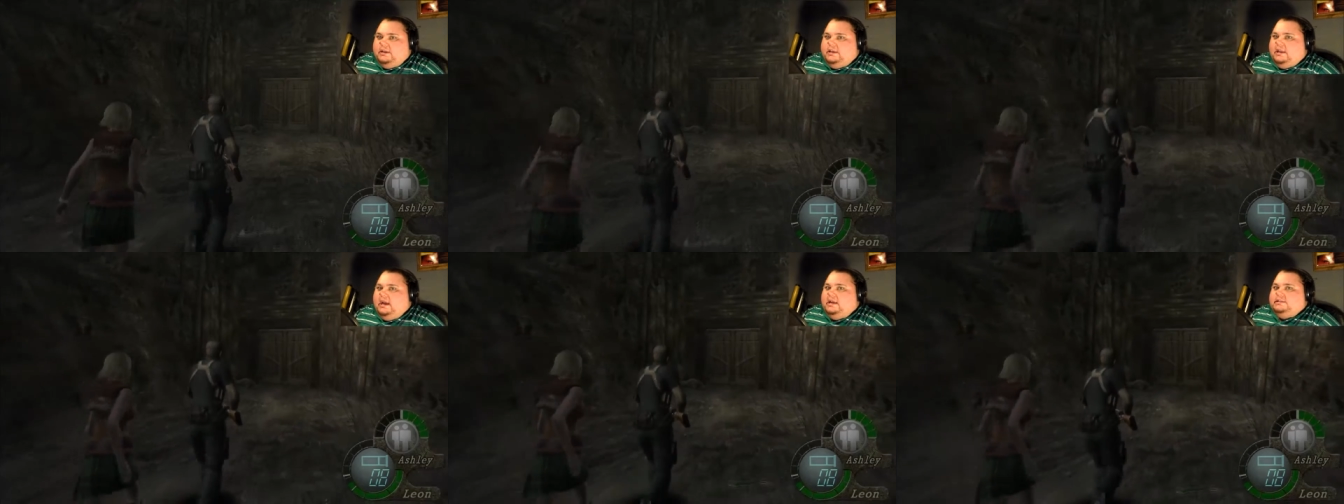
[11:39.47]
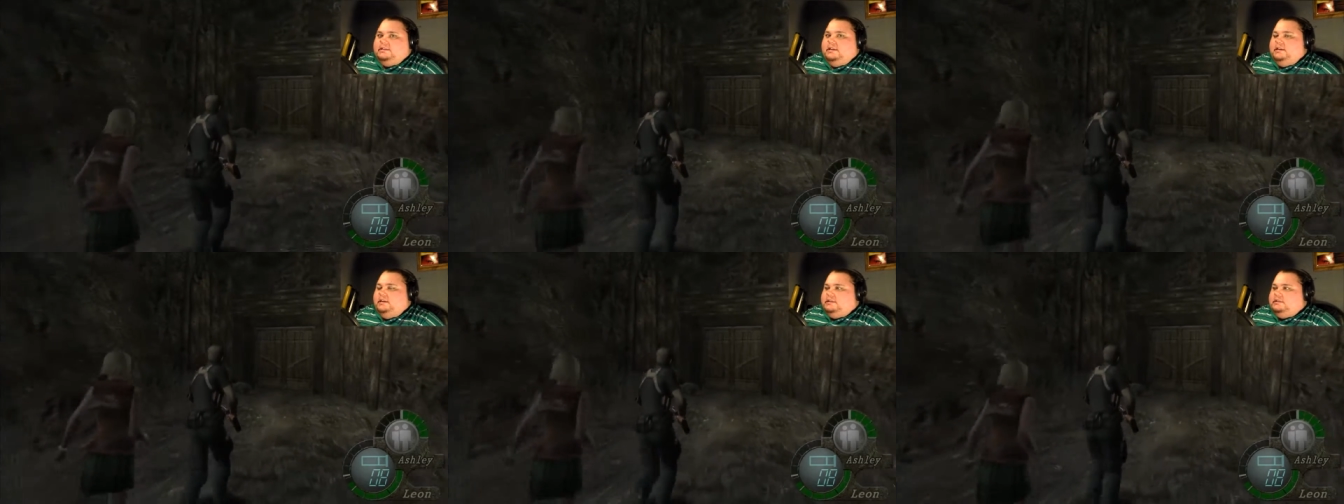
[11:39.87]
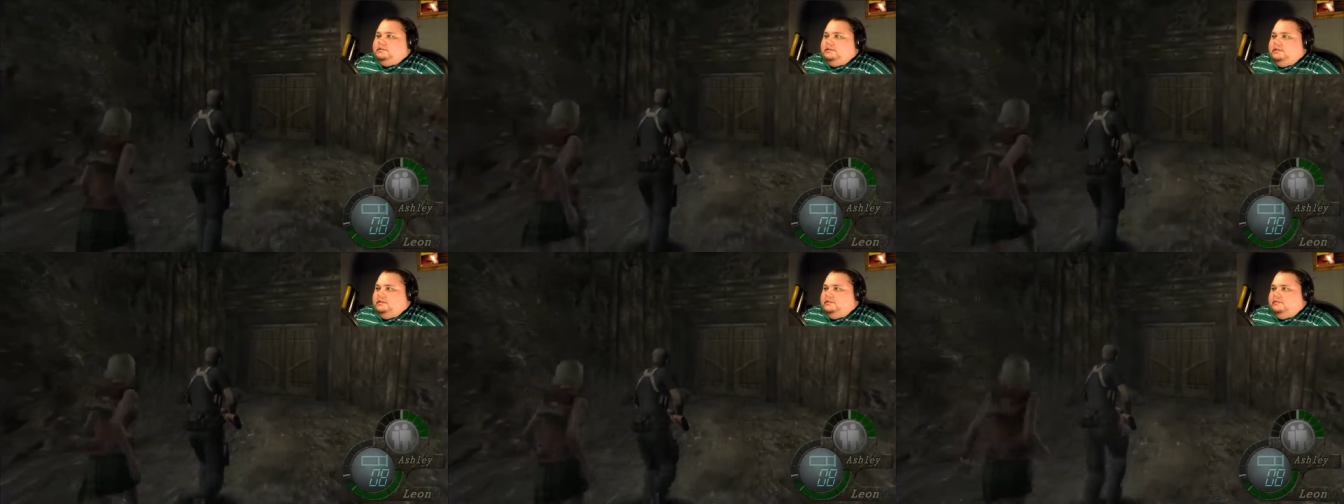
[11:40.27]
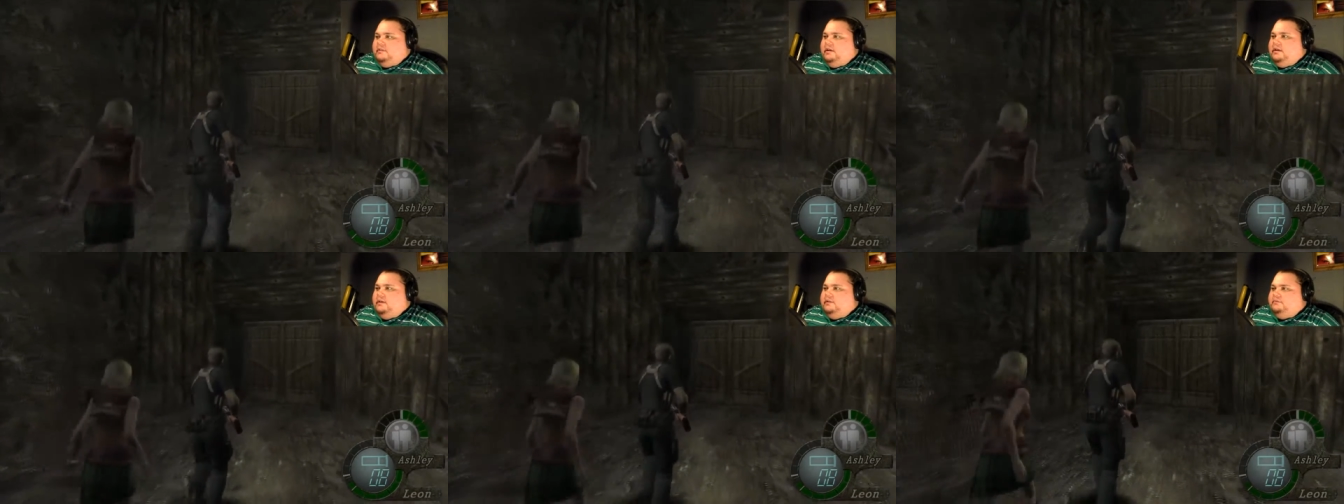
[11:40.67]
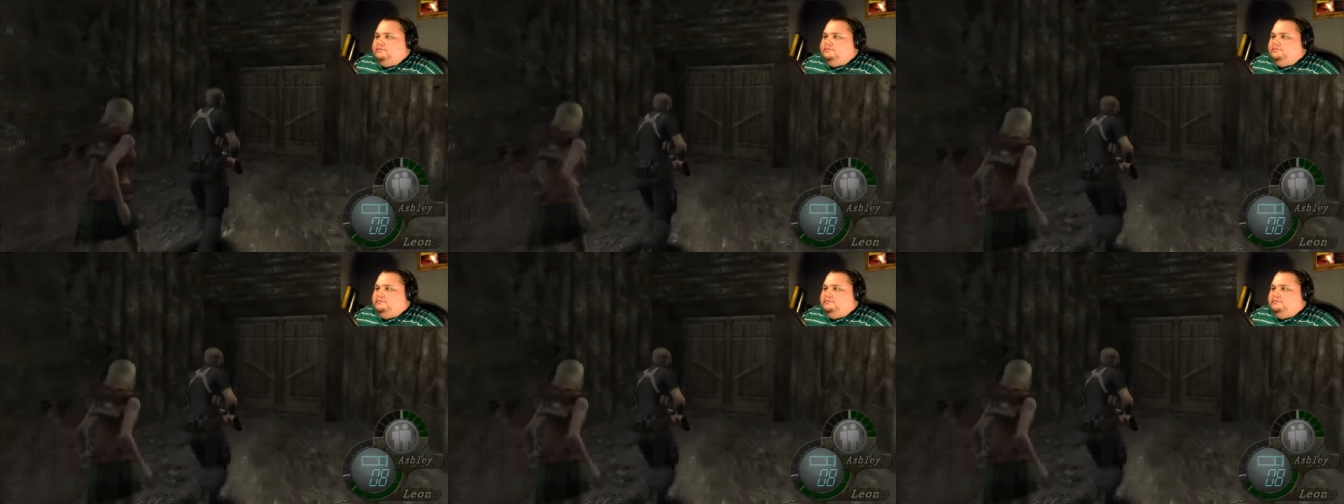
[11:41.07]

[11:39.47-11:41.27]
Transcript: Gigante uh,